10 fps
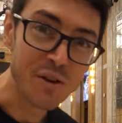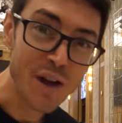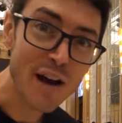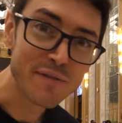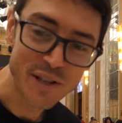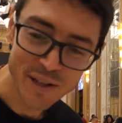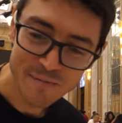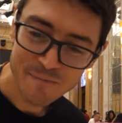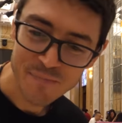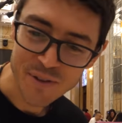You have to
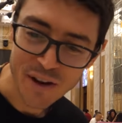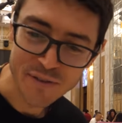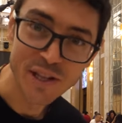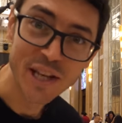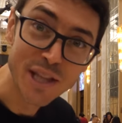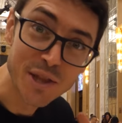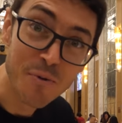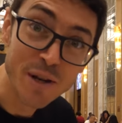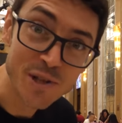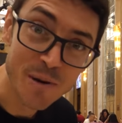get
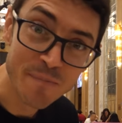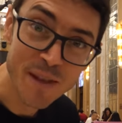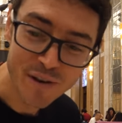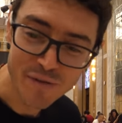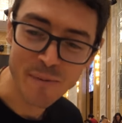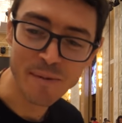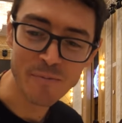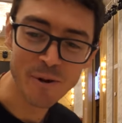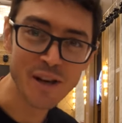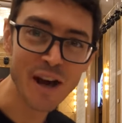the wisdom from
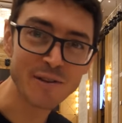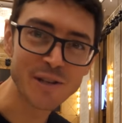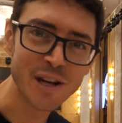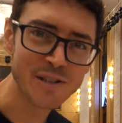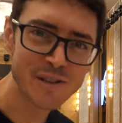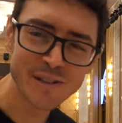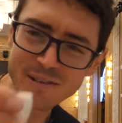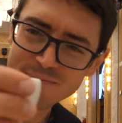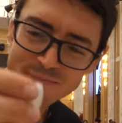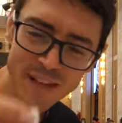them when you have a chance.
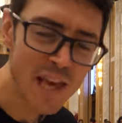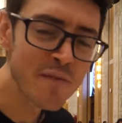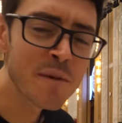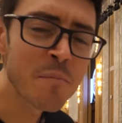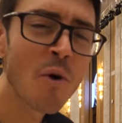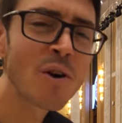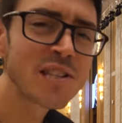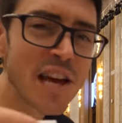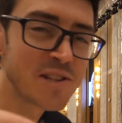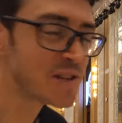Even more
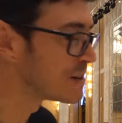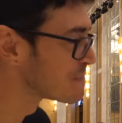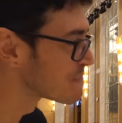tasty,